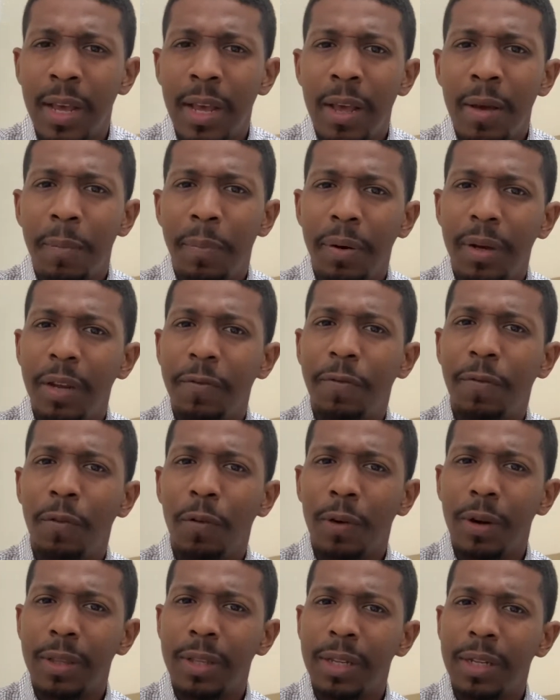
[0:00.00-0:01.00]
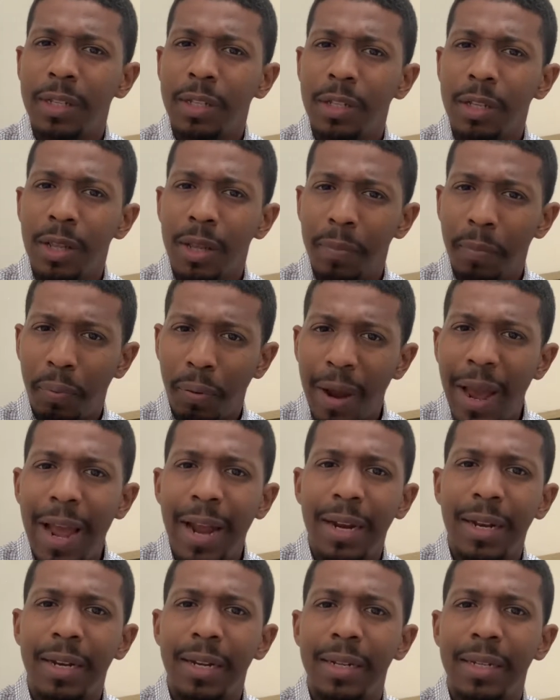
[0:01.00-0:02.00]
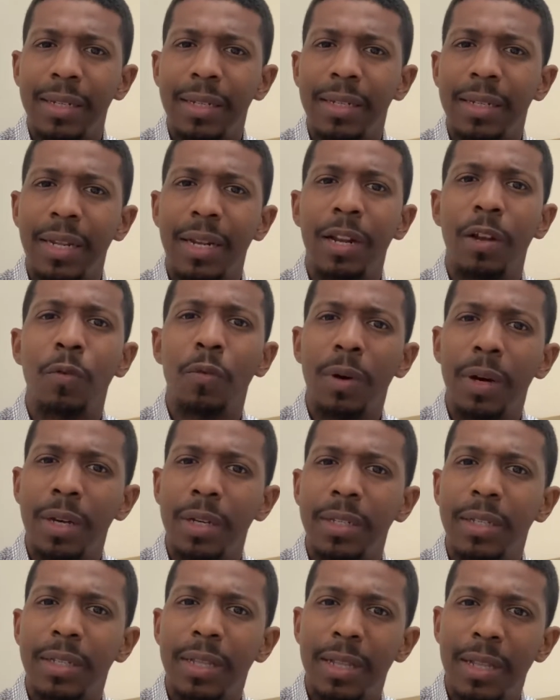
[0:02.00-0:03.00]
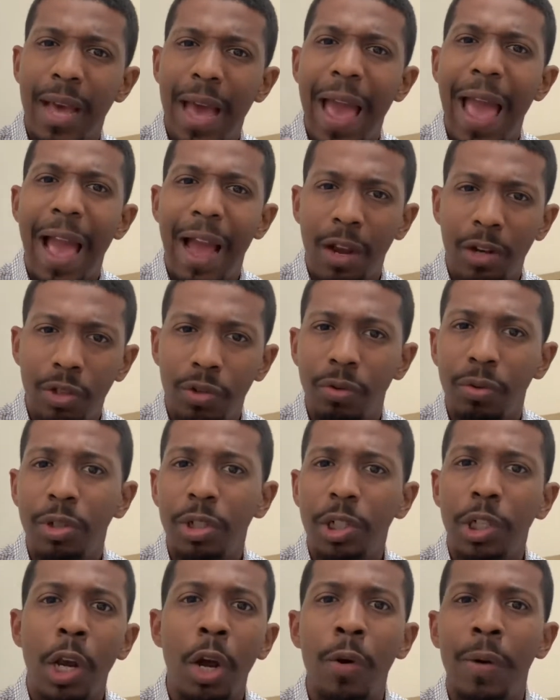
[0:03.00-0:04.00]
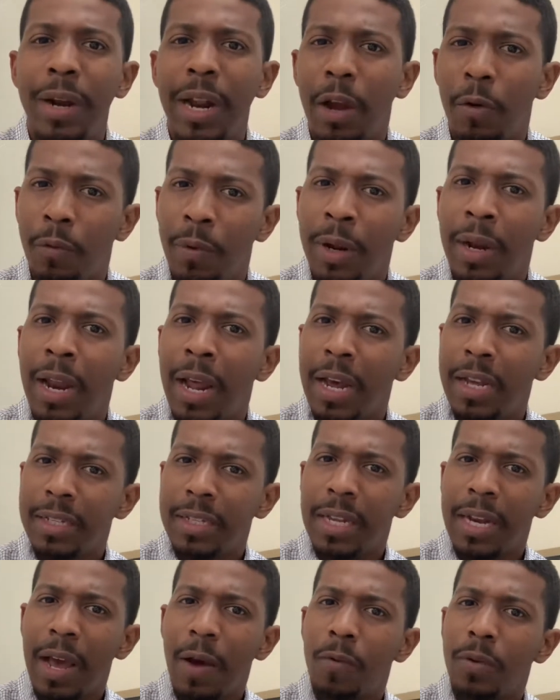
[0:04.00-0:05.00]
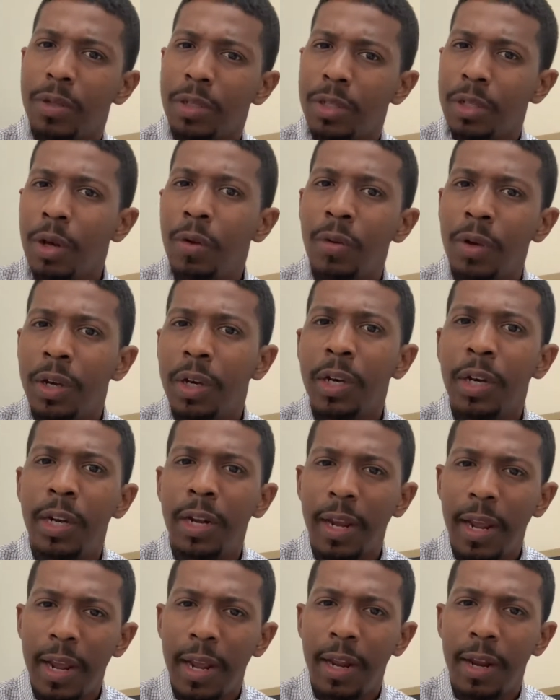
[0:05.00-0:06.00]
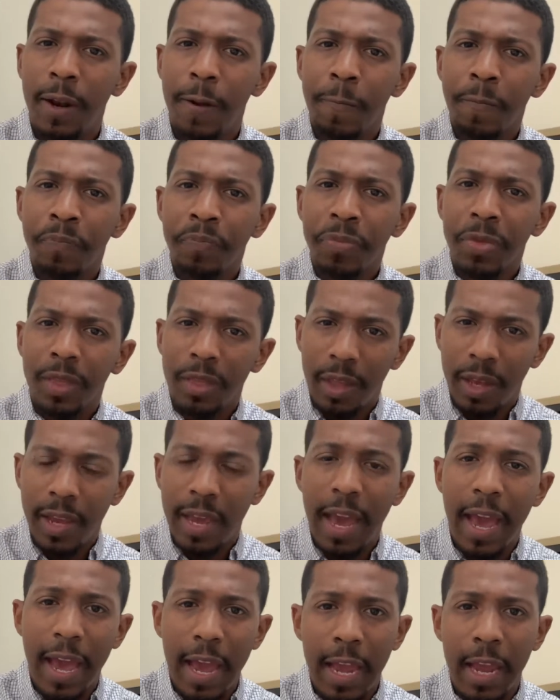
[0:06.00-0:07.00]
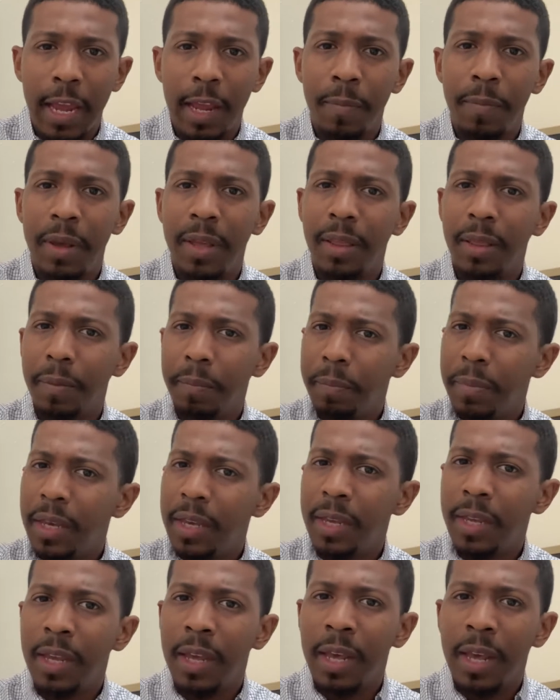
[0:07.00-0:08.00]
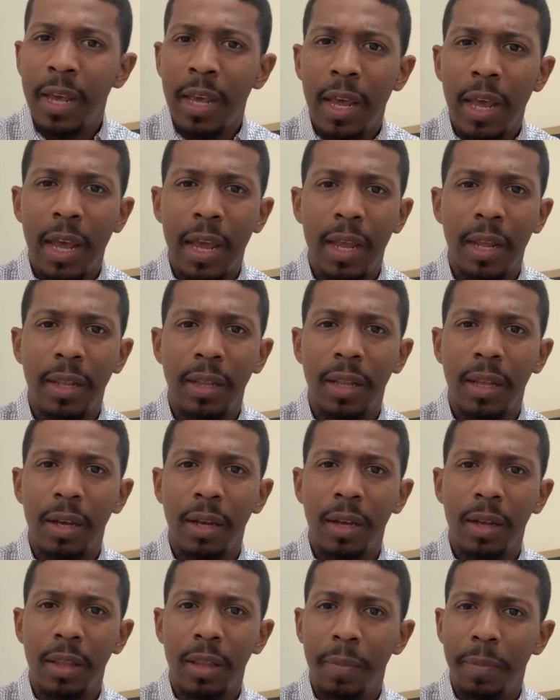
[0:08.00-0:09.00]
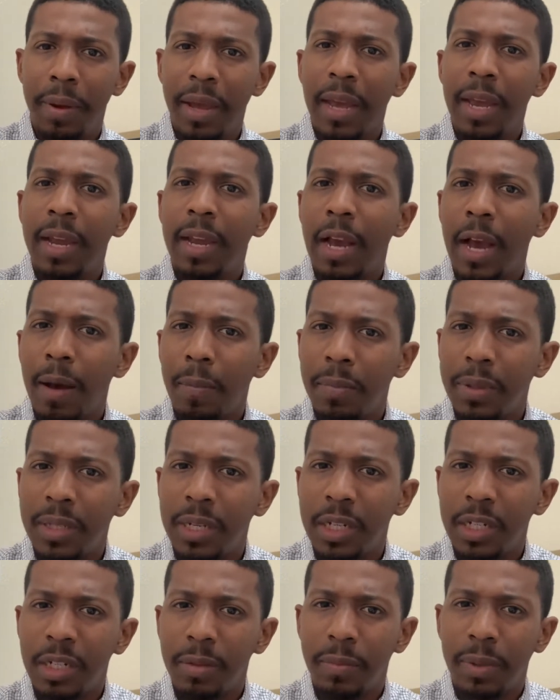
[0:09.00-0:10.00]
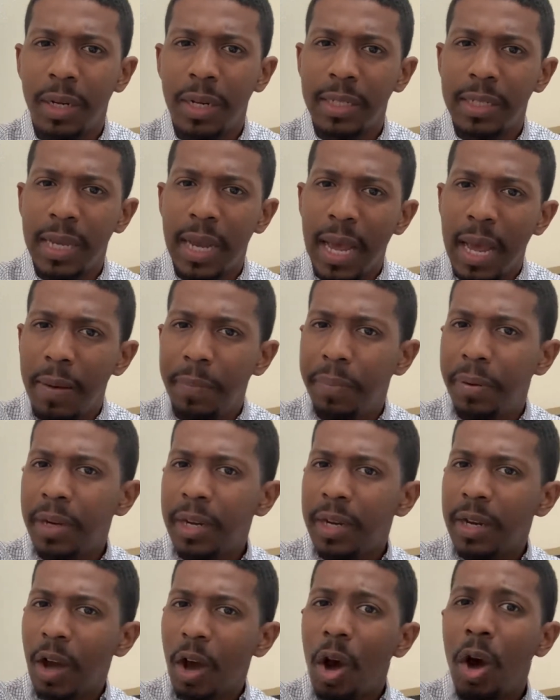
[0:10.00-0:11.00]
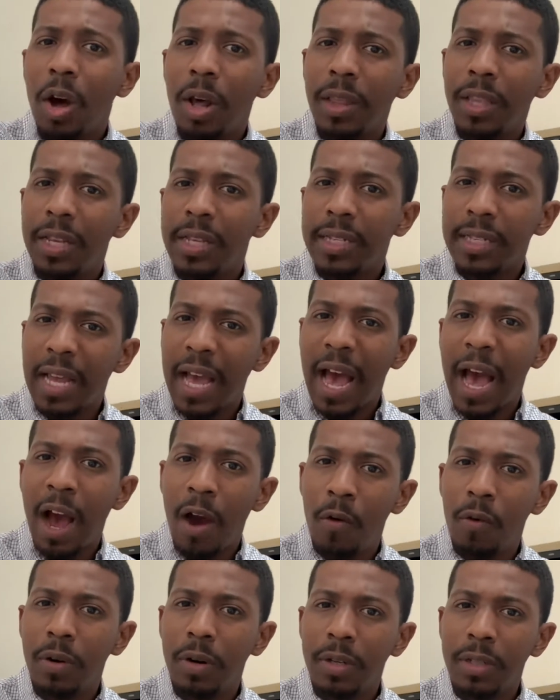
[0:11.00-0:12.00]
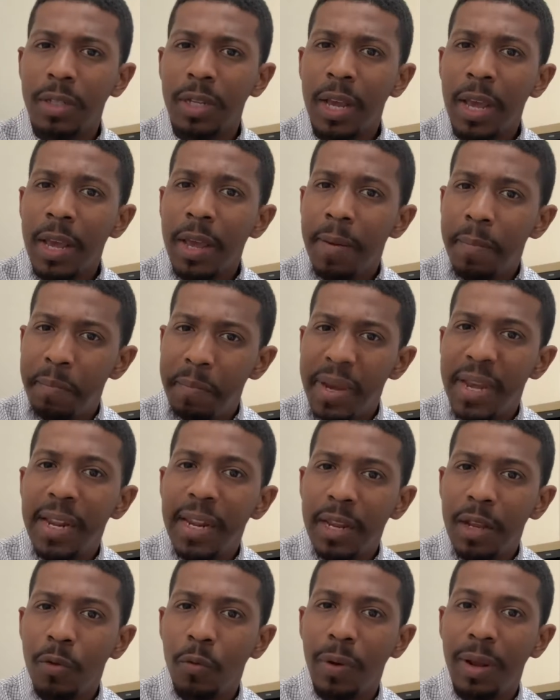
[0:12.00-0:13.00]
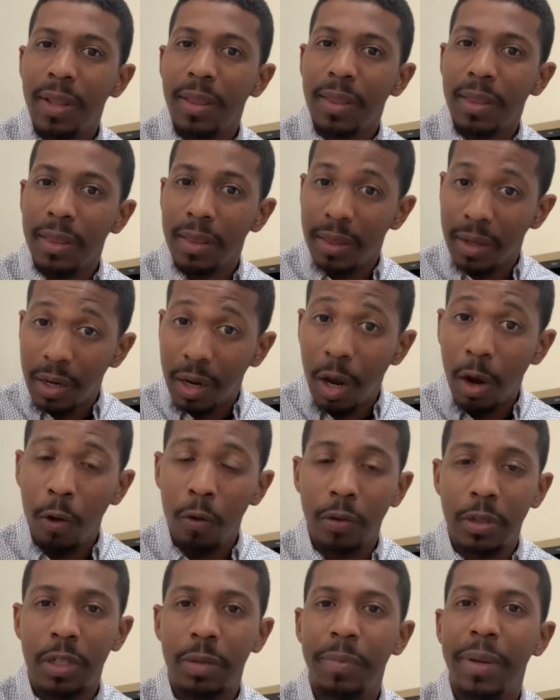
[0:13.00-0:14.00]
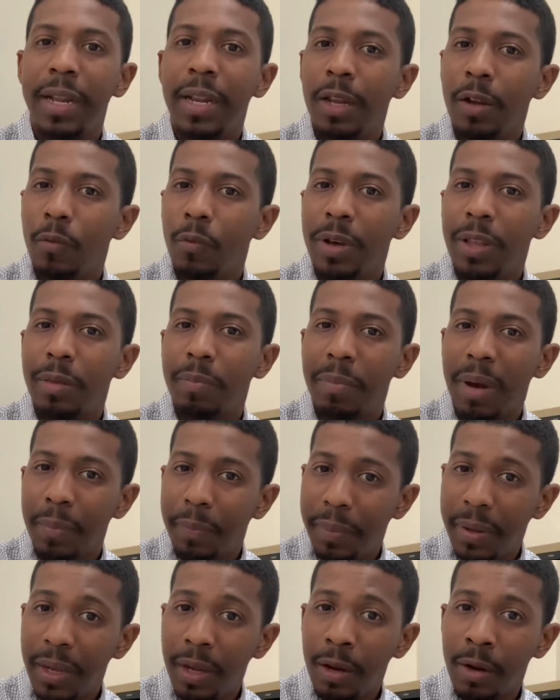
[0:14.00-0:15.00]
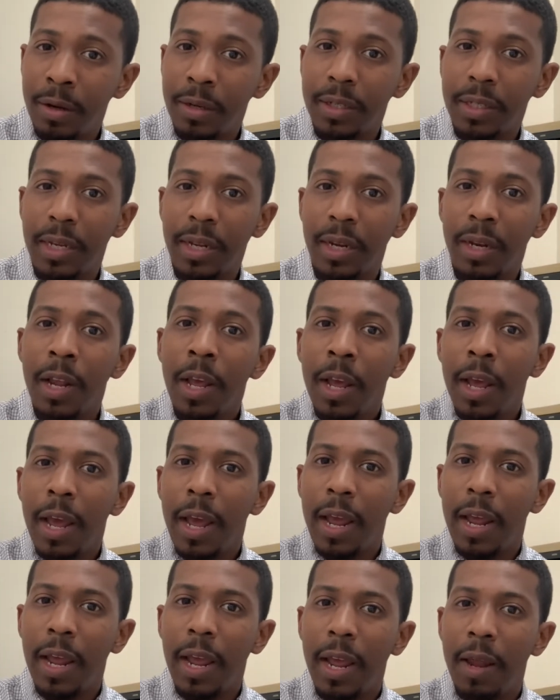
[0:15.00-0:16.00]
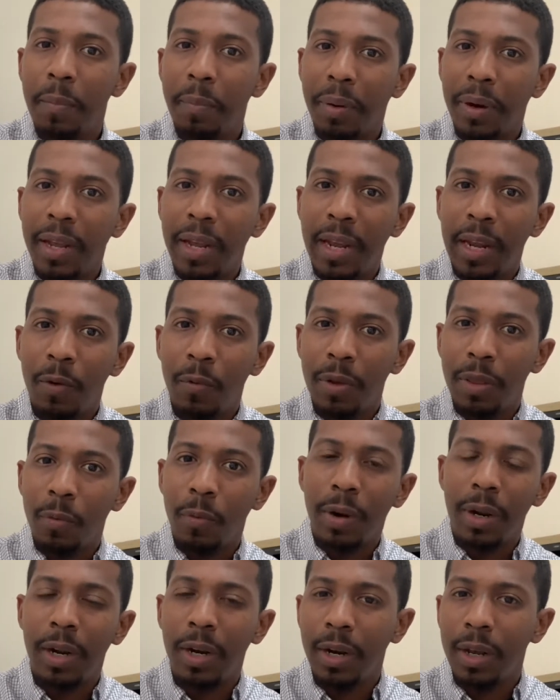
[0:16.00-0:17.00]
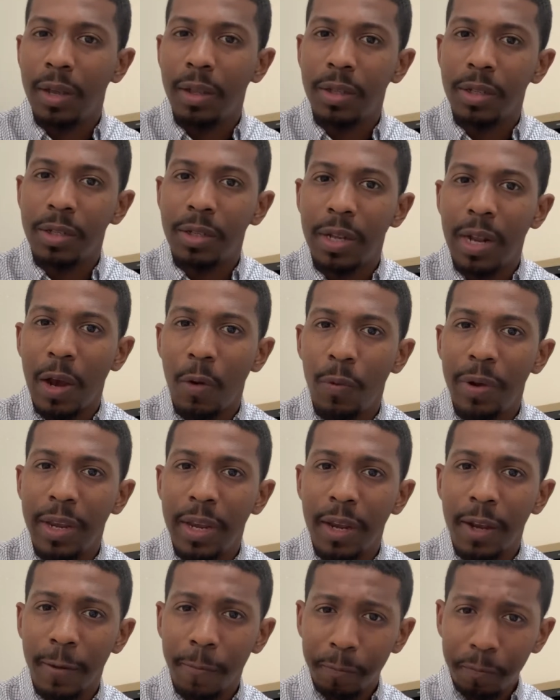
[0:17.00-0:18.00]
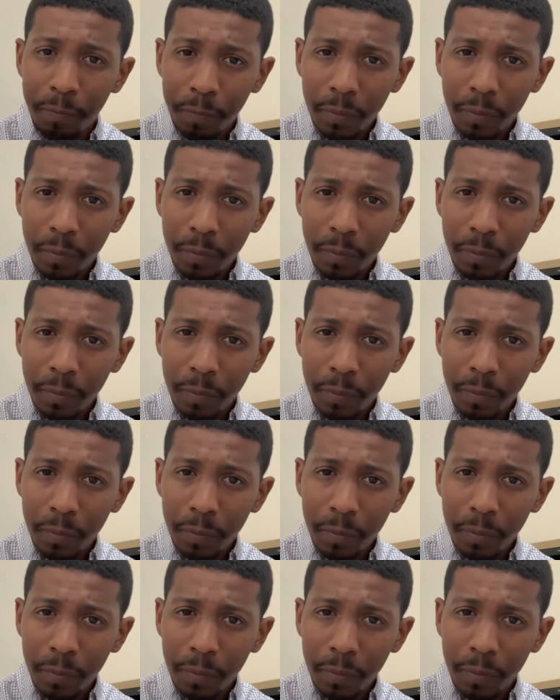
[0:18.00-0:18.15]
put forth into the practice than it was in the actual show. And I realized that I was so good in the game and the meet and the band competition because I had put in all these hours meeting with the coach, meeting with my peers, and playing with one another so that we could